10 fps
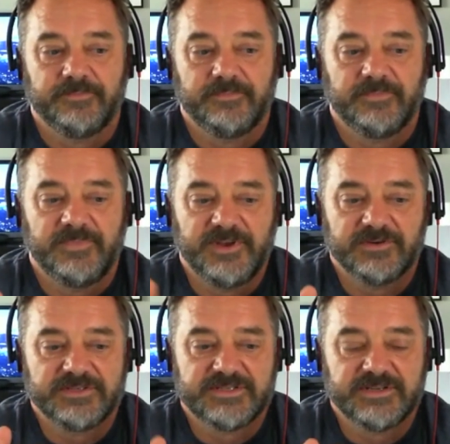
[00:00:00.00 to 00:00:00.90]

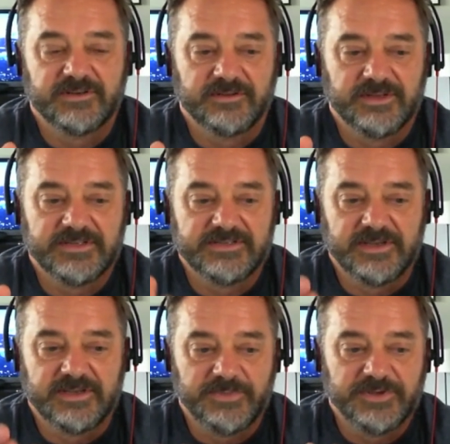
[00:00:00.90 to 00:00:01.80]
there still is
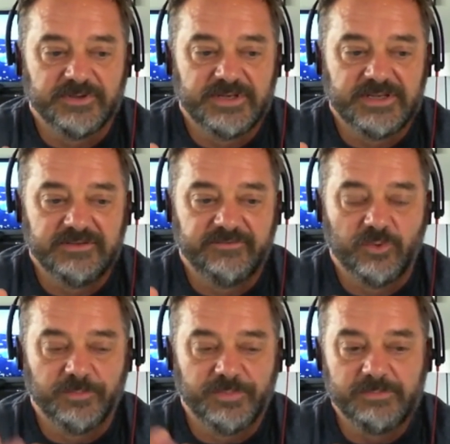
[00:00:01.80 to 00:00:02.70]
the ability
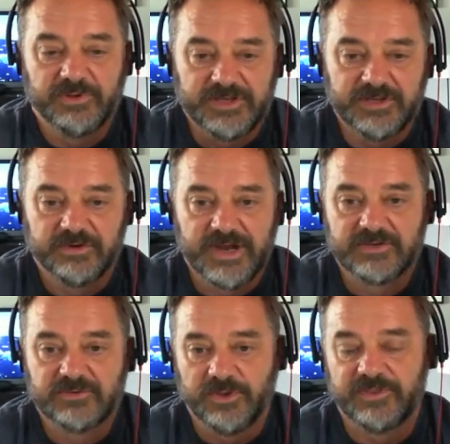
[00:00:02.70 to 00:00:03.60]
for people to
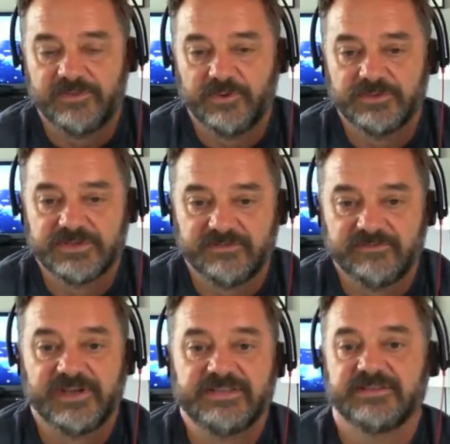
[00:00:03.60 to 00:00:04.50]
interact with those
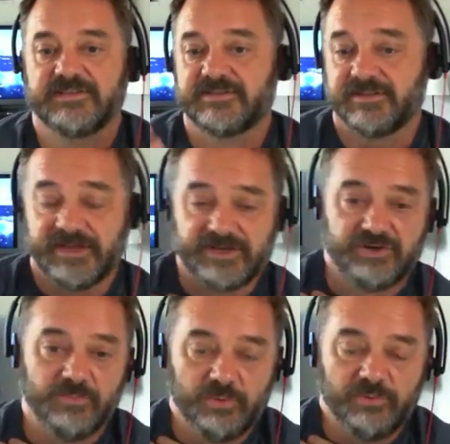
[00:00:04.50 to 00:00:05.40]
devices like
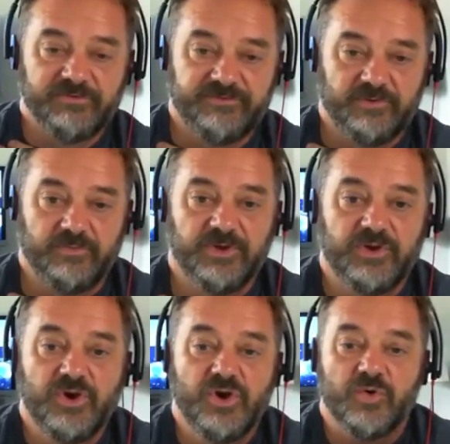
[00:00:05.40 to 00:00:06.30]
your mobile phone.
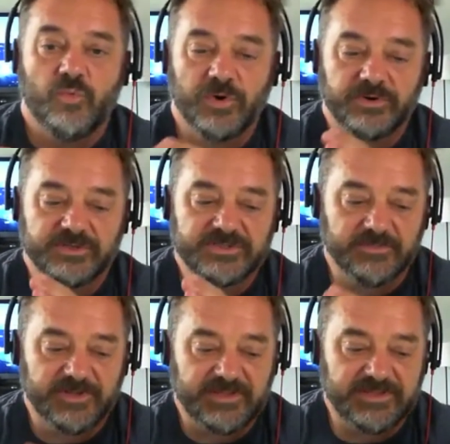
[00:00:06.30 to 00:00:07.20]
What are
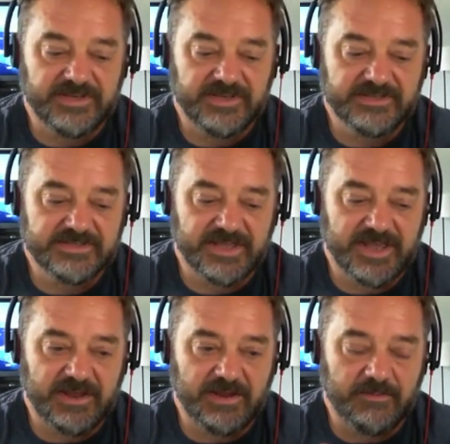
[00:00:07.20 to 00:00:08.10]
some of the things
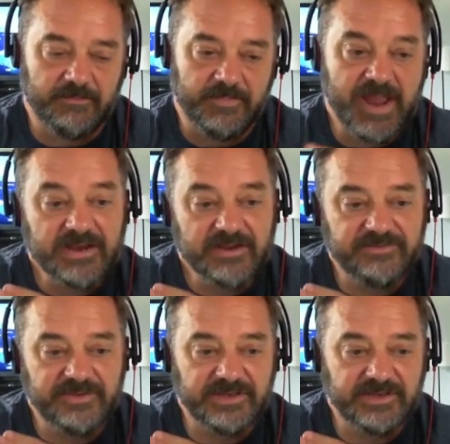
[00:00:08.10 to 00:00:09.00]
that
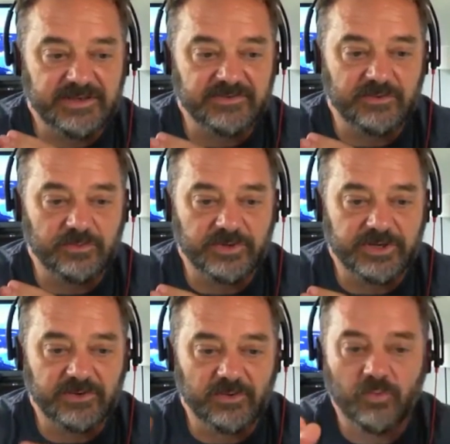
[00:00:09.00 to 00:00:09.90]
McAfee is
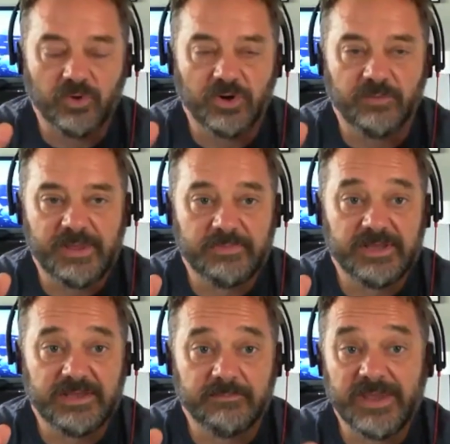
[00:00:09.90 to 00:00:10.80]
doing, or
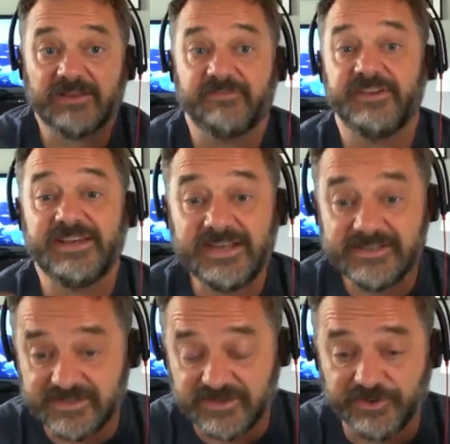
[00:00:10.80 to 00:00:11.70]
maybe McAfee
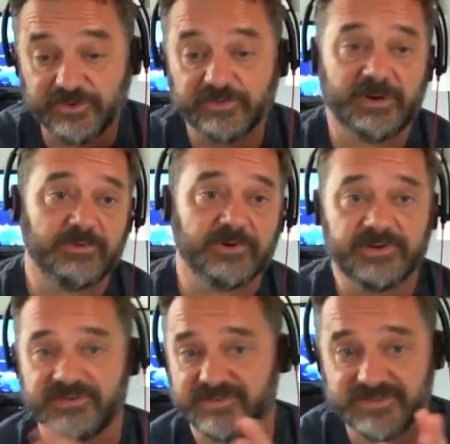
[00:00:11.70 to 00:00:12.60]
needs to do? Remember,
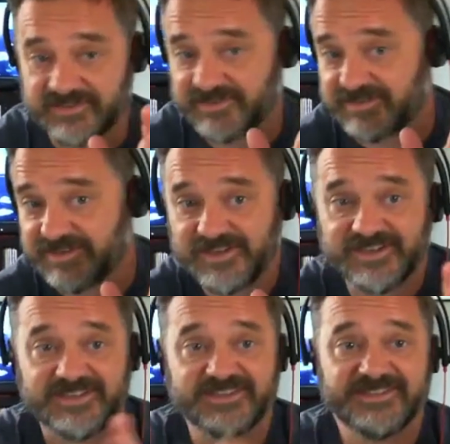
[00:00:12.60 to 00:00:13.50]
because this
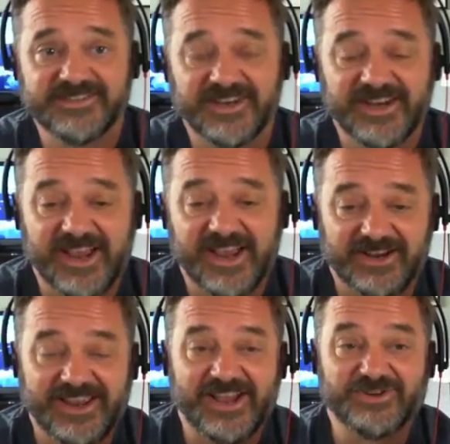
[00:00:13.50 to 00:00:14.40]
is a
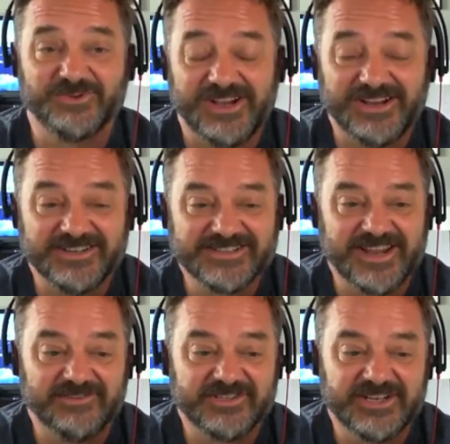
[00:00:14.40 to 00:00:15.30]
casual, honest
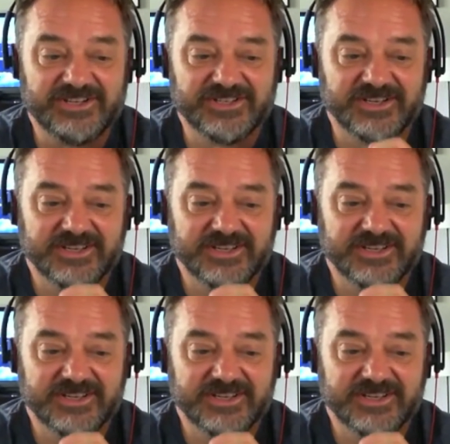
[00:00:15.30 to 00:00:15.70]
conversation,